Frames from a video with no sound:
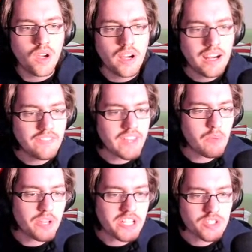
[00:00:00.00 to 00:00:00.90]
And then
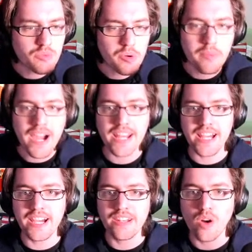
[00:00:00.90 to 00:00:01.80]
we need to provide
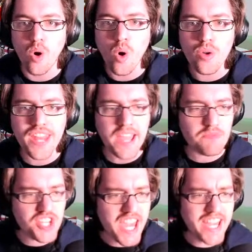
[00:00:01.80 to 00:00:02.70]
an on-name
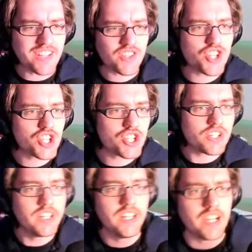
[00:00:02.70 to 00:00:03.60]
change.
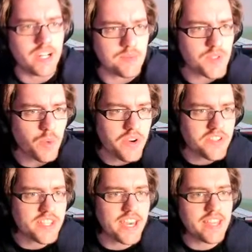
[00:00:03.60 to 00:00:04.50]
So where is
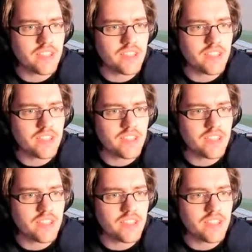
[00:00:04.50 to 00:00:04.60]
that?